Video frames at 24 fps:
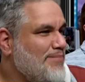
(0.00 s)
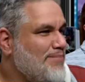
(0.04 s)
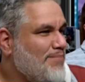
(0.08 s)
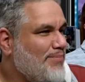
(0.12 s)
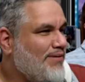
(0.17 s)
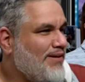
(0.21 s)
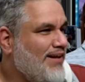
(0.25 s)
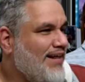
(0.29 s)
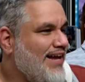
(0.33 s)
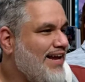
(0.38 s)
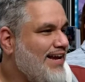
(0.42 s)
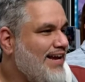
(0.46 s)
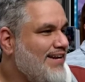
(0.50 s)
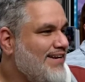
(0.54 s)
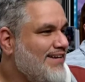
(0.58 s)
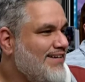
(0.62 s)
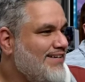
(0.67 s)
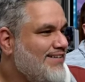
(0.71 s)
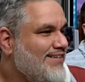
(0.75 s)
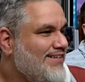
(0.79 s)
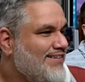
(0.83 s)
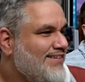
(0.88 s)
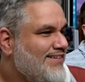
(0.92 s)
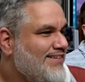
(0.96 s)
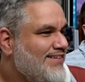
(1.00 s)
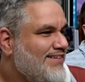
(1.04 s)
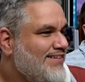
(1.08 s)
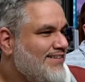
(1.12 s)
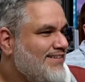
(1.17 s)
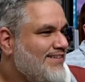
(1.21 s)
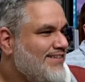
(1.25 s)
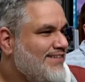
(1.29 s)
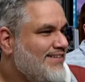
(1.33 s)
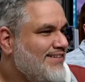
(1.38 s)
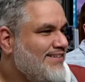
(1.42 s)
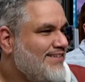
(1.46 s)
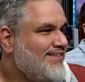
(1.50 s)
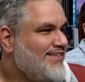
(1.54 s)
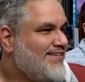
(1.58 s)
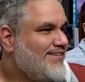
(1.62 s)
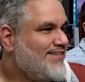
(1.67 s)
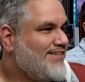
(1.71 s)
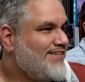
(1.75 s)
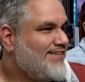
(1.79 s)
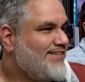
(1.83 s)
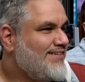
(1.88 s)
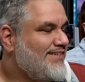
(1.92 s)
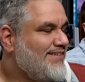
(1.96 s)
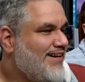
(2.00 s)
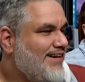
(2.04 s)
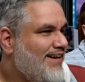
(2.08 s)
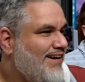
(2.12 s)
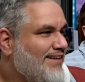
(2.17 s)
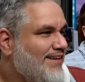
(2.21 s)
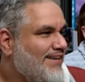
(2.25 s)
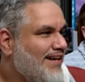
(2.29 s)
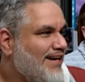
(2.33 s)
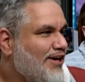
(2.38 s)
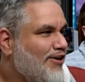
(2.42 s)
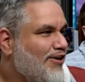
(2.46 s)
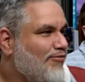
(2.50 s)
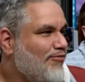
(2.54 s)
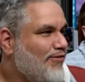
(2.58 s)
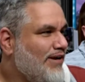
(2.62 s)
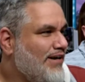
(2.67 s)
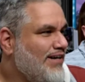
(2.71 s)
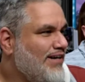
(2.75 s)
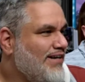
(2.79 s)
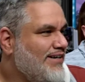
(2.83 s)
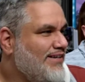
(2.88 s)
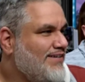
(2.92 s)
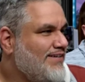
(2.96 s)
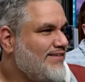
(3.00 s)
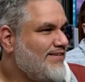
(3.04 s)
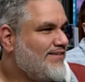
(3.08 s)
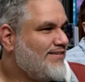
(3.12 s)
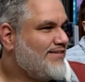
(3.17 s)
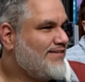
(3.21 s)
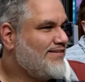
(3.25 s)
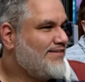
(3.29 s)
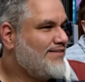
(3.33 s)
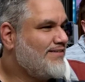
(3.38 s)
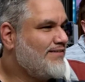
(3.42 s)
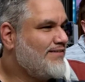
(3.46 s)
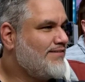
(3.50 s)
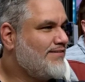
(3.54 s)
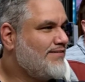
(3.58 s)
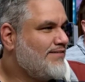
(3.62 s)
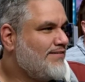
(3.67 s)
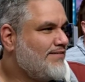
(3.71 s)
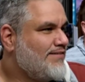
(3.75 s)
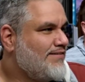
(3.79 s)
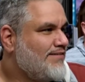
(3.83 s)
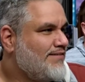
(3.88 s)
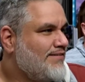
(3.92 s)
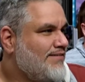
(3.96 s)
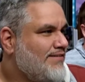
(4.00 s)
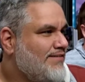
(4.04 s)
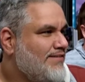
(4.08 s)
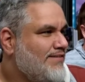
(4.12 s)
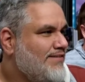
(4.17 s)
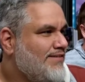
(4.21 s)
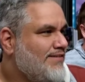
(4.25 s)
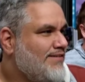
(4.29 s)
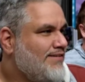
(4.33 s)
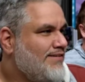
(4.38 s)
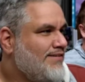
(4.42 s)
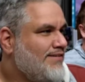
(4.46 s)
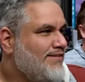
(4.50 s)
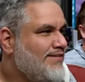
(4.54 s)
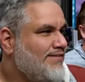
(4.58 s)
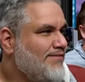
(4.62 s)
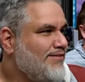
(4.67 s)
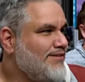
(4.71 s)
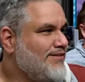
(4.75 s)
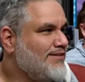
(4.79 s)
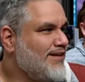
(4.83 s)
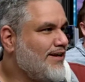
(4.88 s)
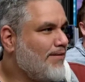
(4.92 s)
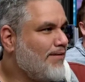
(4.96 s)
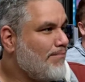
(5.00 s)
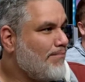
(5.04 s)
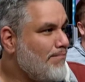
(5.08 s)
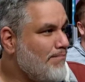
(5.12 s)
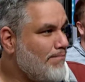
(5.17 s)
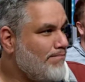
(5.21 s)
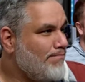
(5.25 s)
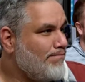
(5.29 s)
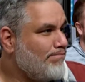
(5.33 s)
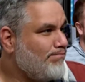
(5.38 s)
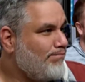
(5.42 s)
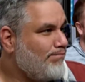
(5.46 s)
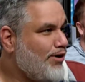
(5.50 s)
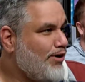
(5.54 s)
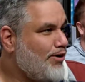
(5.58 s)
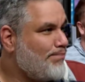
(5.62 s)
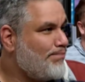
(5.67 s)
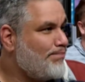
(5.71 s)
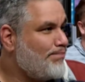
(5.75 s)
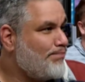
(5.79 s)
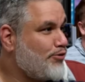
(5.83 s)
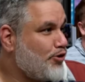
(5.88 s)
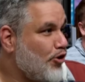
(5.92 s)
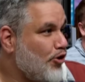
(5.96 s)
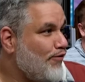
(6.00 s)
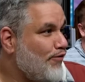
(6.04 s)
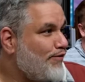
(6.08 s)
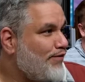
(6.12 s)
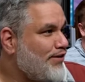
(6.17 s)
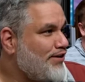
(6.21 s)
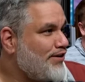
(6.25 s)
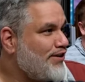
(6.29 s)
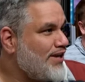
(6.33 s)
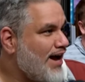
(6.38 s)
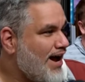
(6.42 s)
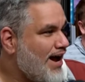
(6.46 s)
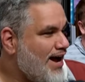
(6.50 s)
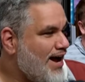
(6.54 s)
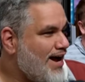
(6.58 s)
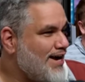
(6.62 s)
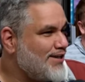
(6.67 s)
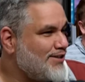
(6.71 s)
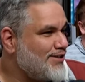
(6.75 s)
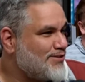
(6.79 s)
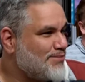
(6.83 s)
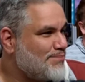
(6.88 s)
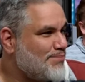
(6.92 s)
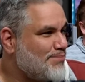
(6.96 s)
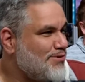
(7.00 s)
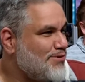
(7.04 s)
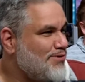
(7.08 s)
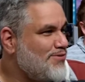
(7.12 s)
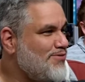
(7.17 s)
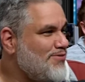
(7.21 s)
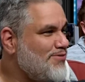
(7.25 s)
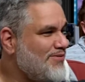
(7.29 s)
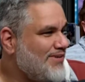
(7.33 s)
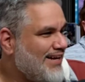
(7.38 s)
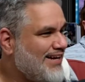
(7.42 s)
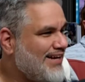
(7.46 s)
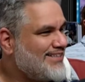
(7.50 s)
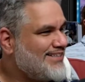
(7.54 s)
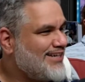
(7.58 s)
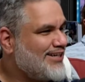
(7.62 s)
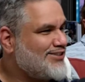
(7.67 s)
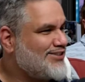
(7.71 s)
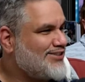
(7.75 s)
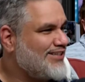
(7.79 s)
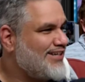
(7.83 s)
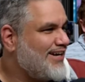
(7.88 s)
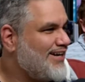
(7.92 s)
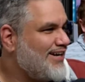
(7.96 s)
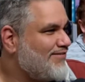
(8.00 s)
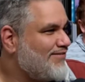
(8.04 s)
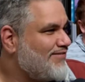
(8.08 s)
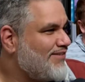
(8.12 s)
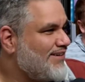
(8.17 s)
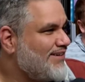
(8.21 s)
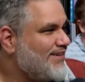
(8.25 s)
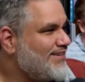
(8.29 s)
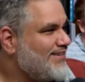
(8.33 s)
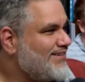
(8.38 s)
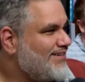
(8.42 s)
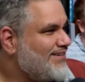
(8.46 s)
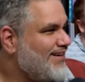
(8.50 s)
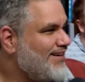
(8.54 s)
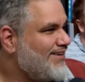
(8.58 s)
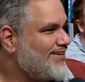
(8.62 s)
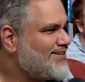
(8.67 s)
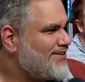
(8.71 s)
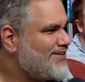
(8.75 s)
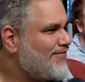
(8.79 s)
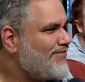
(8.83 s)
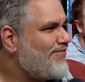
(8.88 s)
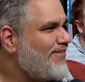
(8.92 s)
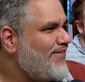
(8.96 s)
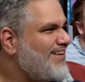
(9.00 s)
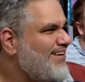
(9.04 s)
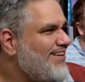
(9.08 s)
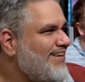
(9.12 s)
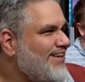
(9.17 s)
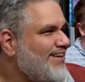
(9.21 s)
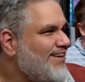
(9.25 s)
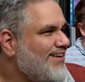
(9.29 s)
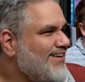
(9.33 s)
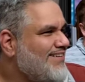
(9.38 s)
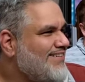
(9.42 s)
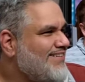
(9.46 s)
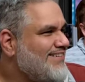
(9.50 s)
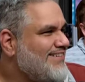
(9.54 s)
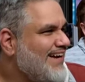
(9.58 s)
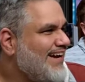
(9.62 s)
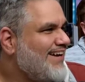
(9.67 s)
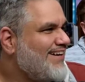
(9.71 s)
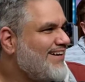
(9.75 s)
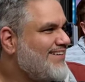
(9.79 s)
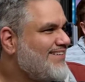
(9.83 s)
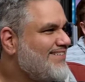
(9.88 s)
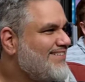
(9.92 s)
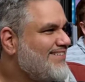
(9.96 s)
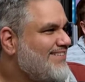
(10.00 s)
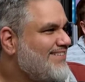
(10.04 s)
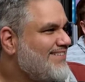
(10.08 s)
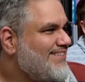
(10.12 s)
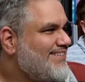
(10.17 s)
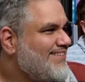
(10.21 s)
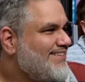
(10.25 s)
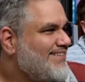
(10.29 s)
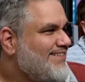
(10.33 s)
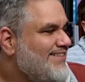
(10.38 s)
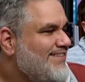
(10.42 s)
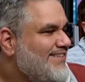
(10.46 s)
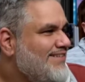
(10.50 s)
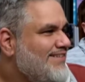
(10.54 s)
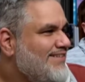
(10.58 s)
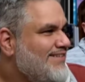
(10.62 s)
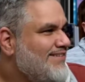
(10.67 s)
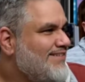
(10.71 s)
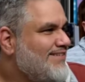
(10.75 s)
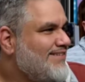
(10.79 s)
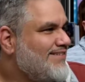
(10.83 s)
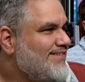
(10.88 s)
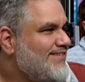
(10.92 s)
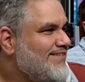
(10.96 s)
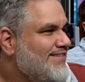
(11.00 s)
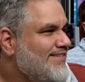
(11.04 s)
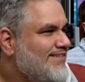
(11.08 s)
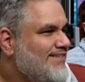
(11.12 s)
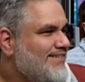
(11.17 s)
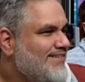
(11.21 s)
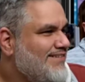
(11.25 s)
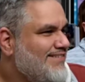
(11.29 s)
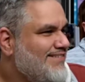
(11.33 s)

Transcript: played on, like, Arena. Right, like, you mean, like, Arena sound. Or it's, like, like real sound. Go for the eyes, Boo. Like, it's actually kind of fun. You know, it's a fun says? Little... Yeah. Oh, my God. Jesus Christ.